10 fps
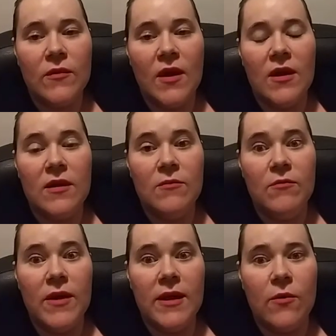
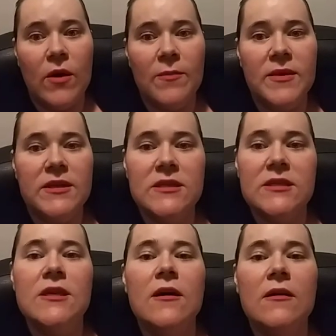And make weapons
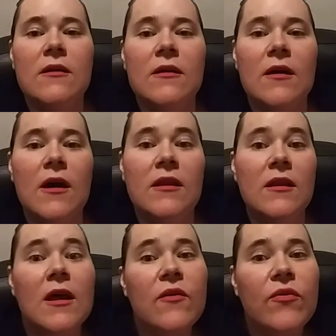that are
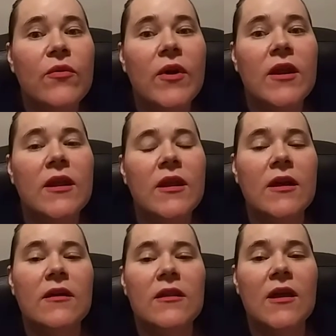
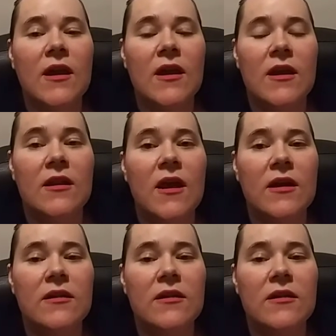non-life-threatening, that can